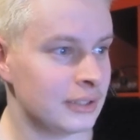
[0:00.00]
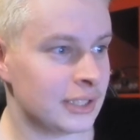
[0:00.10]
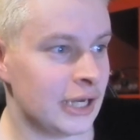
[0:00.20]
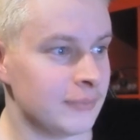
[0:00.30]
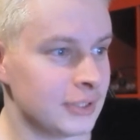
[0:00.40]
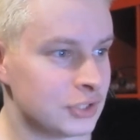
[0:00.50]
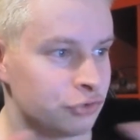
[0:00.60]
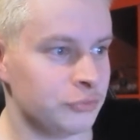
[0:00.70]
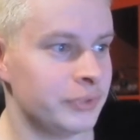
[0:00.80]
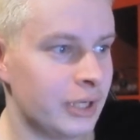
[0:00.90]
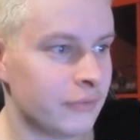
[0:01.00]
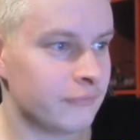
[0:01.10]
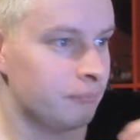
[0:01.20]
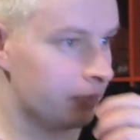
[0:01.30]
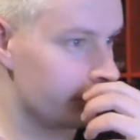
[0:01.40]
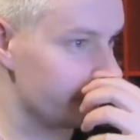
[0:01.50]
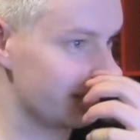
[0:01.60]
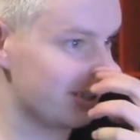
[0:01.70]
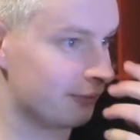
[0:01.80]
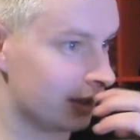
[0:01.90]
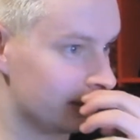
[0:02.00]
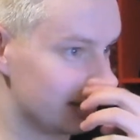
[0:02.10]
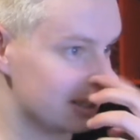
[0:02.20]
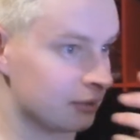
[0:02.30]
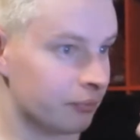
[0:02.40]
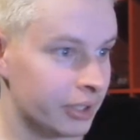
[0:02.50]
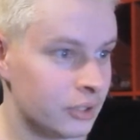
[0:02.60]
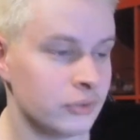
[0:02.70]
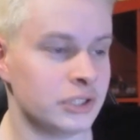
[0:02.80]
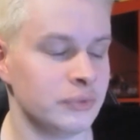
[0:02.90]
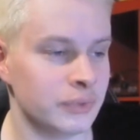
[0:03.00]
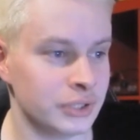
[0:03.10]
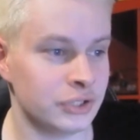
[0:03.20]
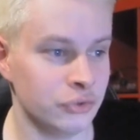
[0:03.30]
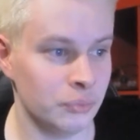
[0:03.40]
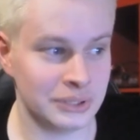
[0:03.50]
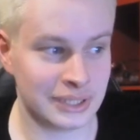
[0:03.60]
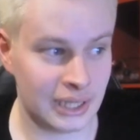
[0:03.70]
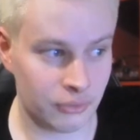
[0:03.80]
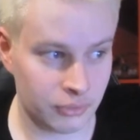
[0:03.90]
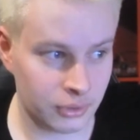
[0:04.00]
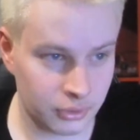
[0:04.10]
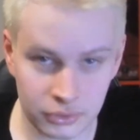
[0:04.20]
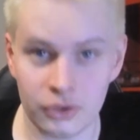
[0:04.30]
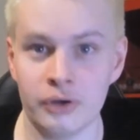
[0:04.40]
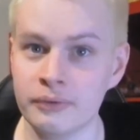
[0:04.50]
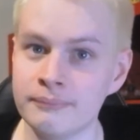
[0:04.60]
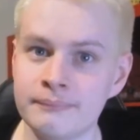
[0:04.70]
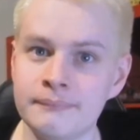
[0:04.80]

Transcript: The camera had zoomed out. Mario lay dead next to where Yoshi was, who was now gone.